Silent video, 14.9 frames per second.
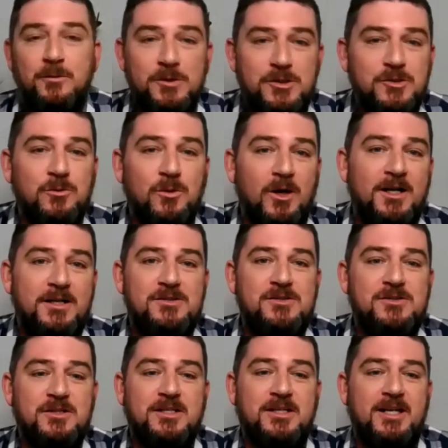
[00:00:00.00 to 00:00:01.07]
which wines
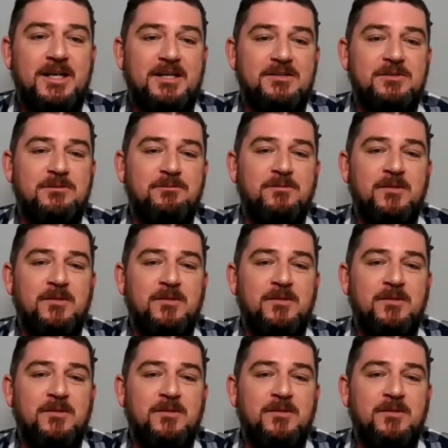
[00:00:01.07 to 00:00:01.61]
to collect.